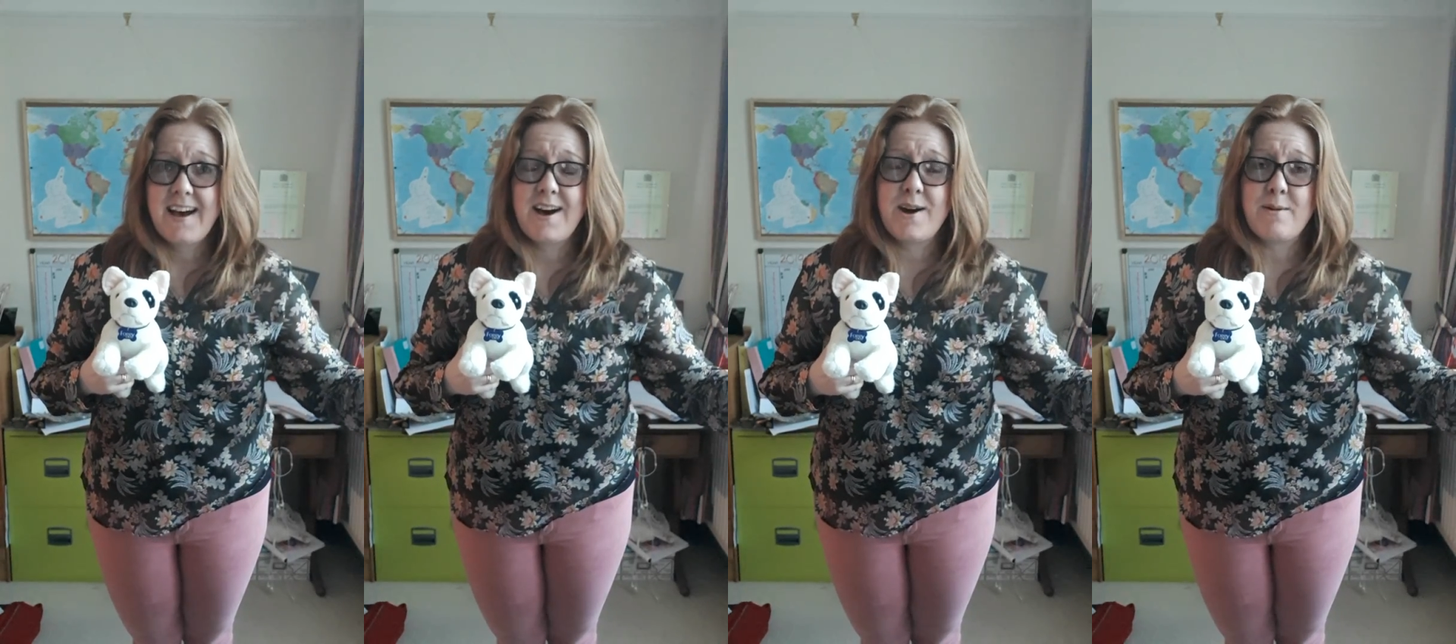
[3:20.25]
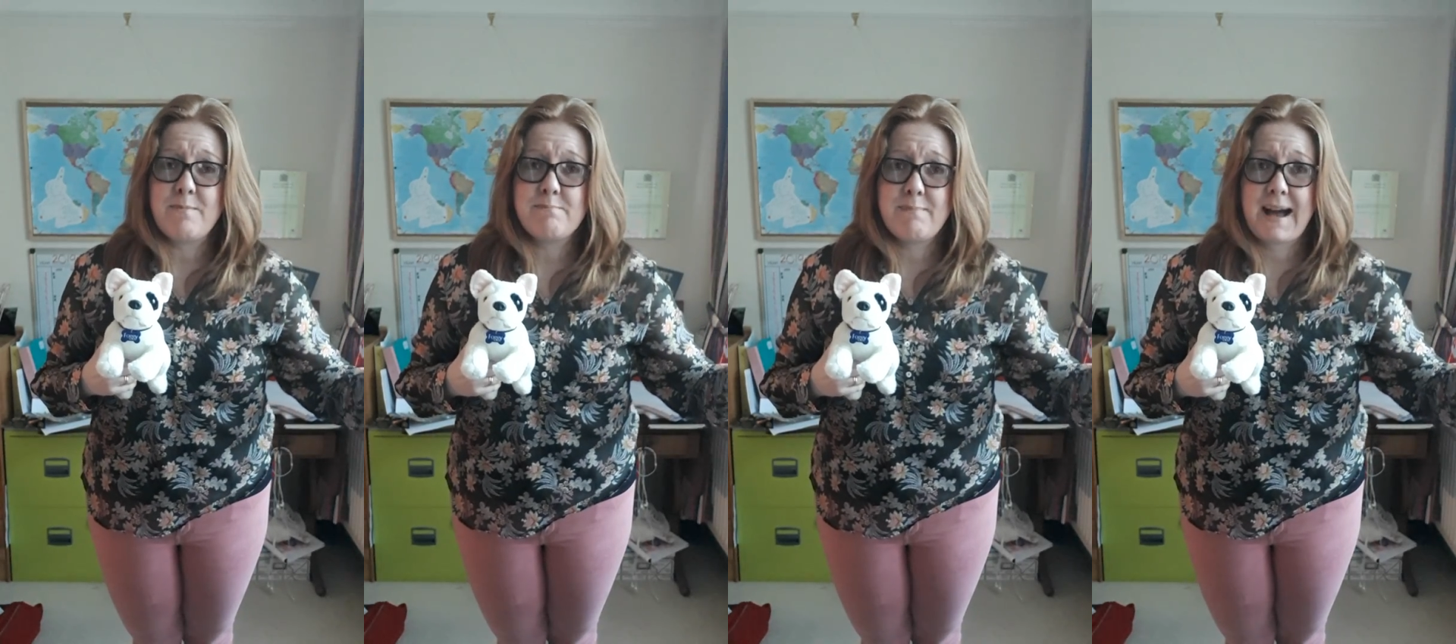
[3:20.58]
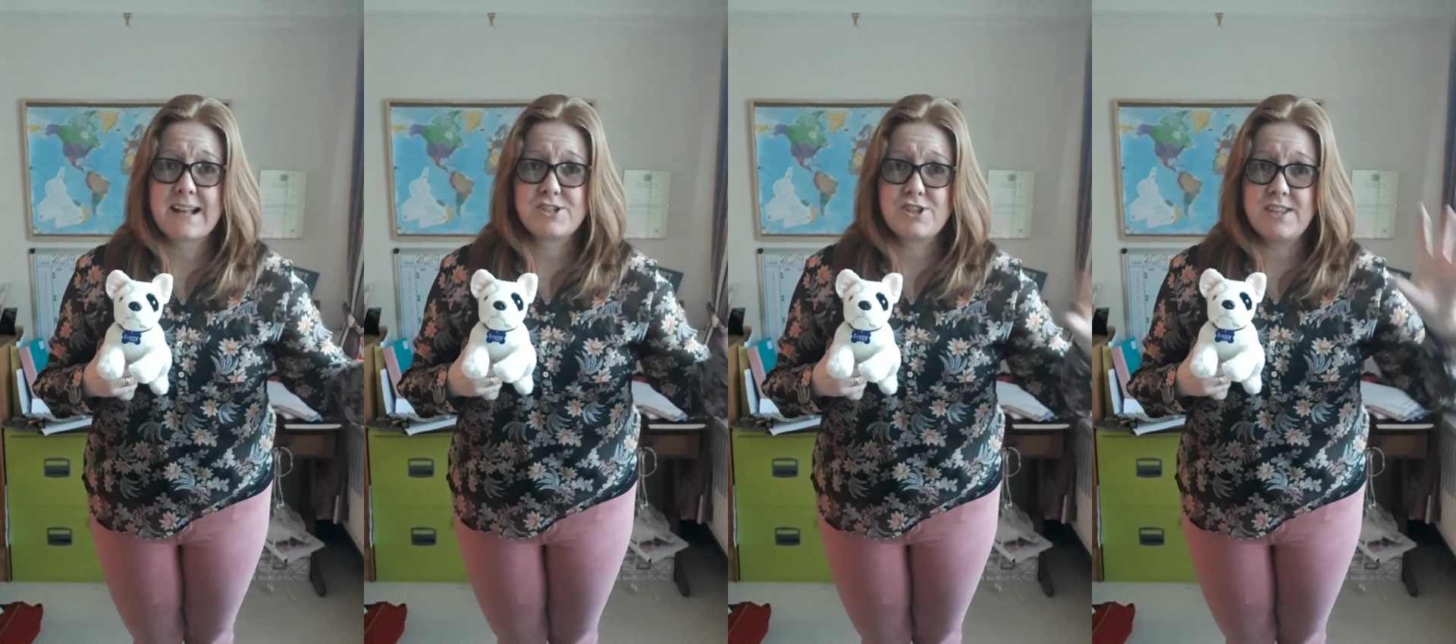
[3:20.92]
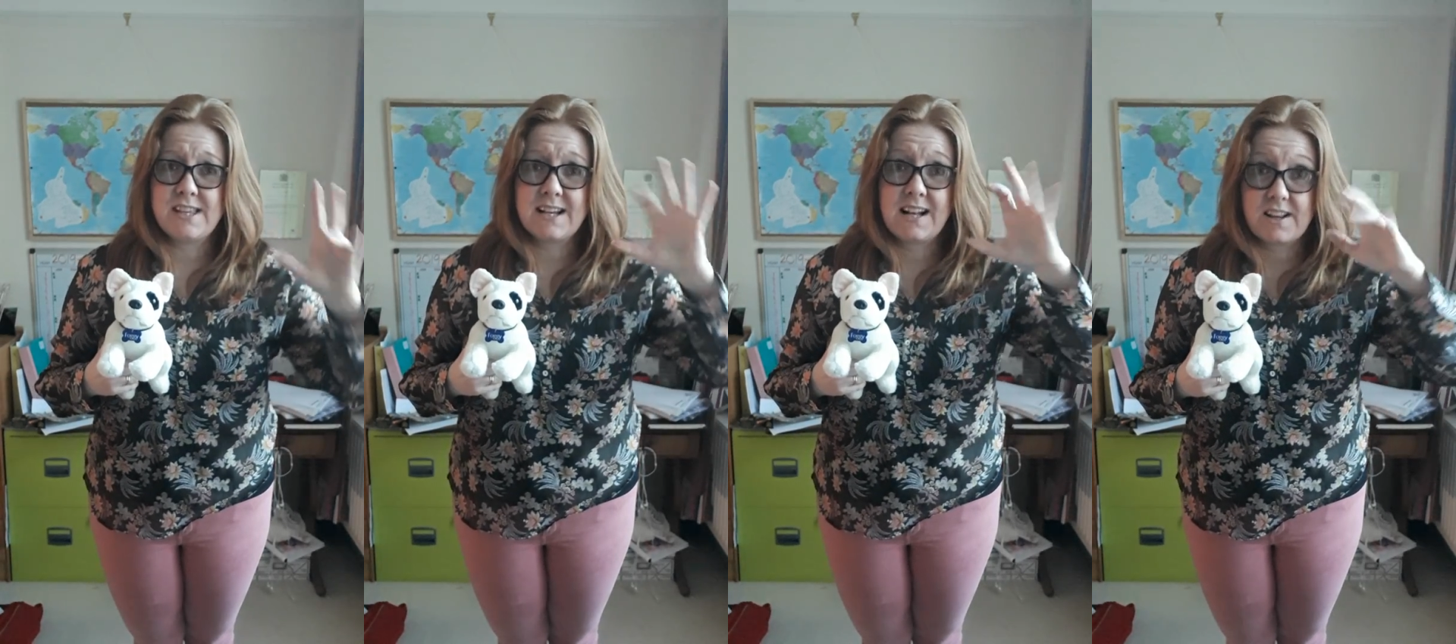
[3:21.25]
match
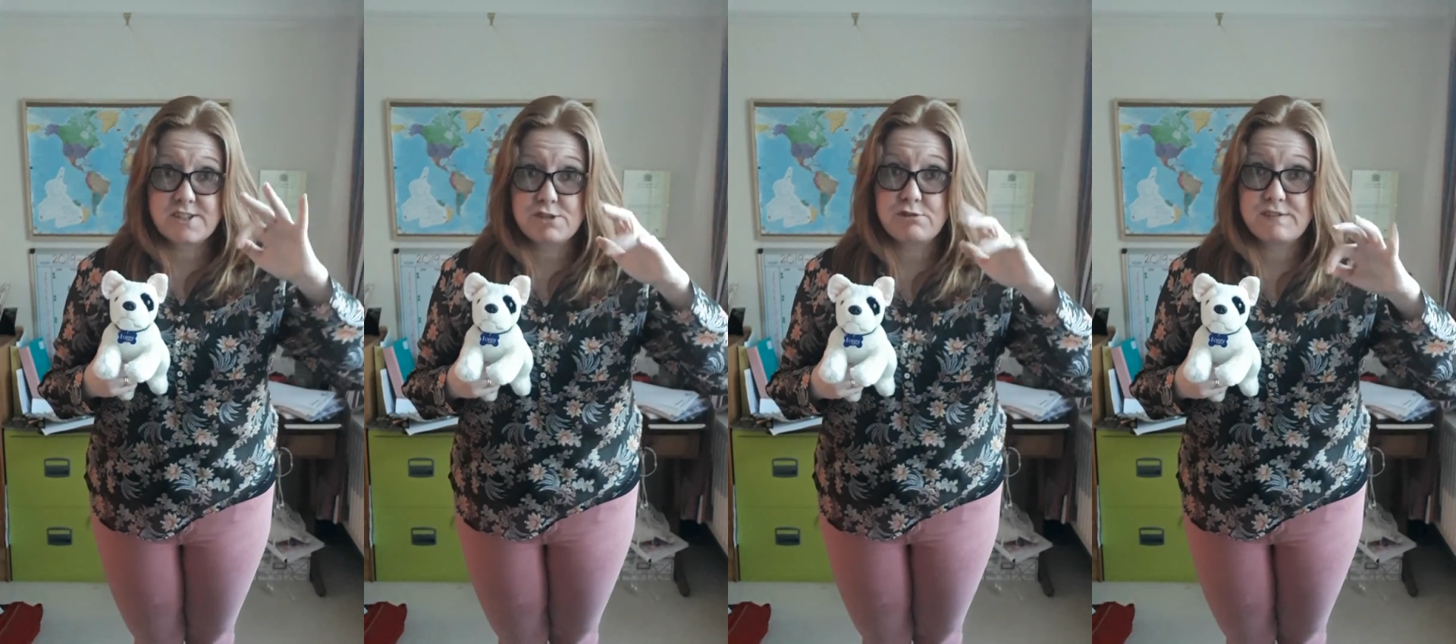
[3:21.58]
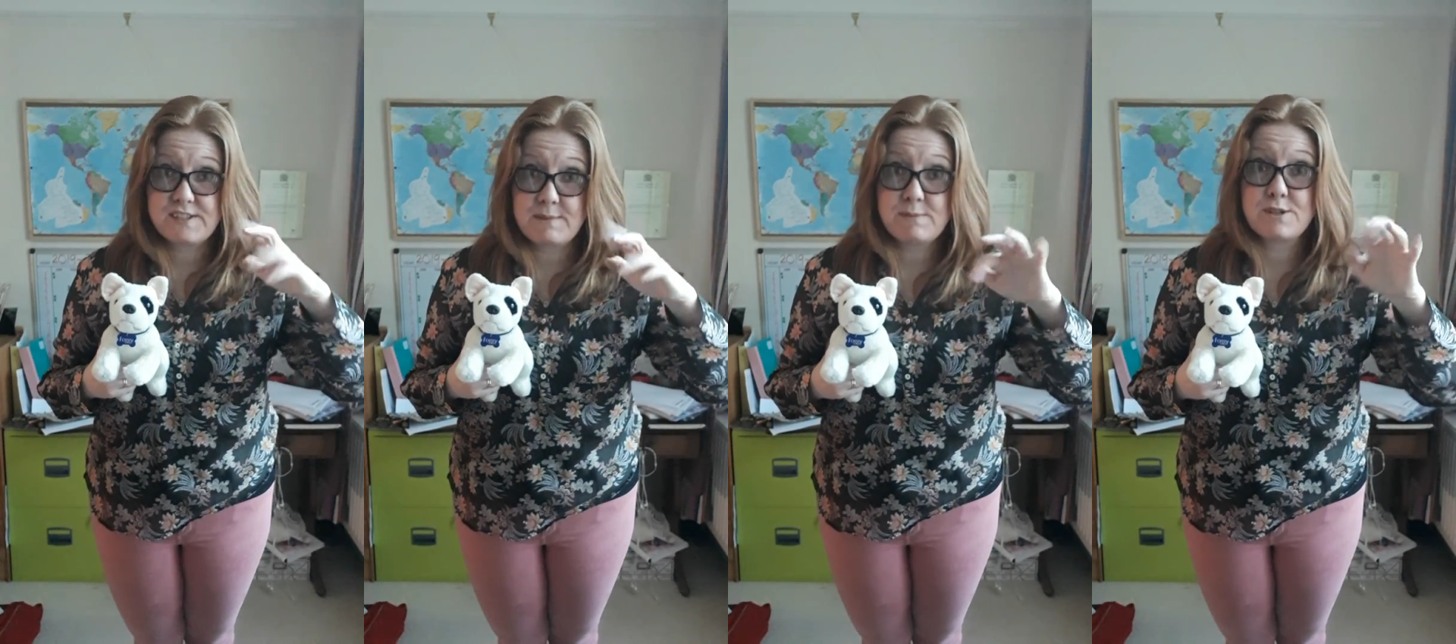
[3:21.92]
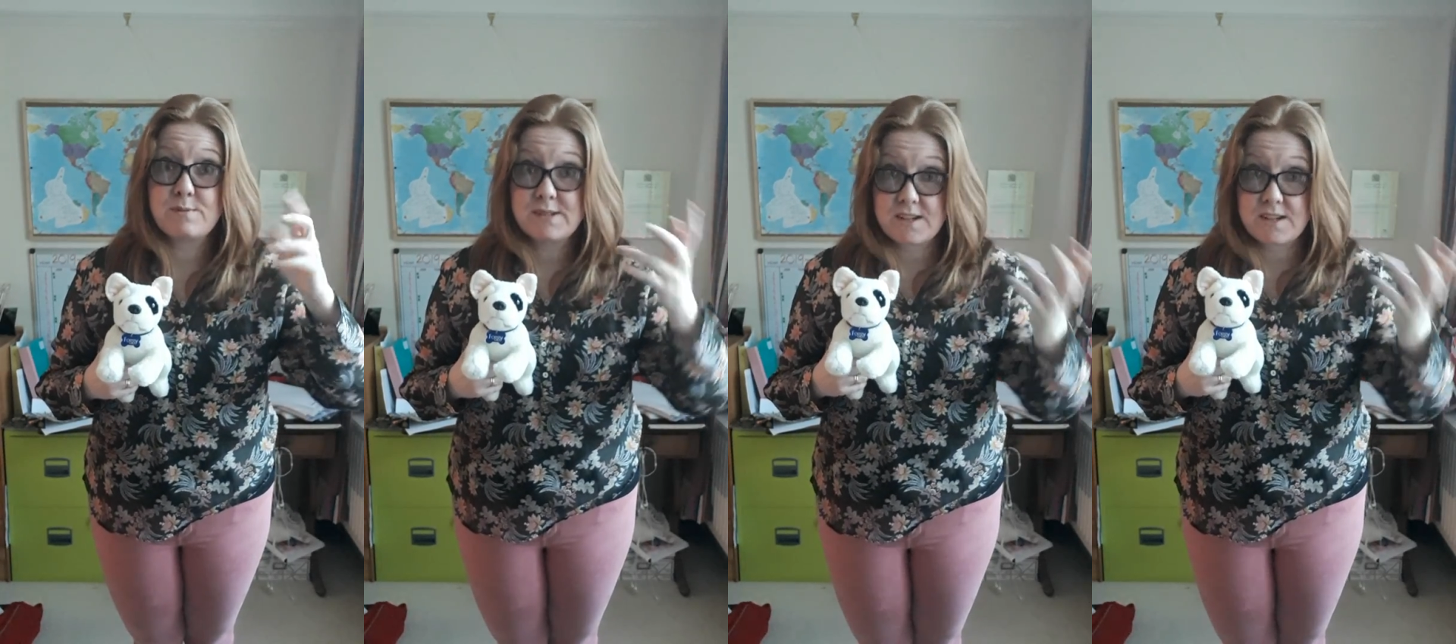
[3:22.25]
the cluster of symptoms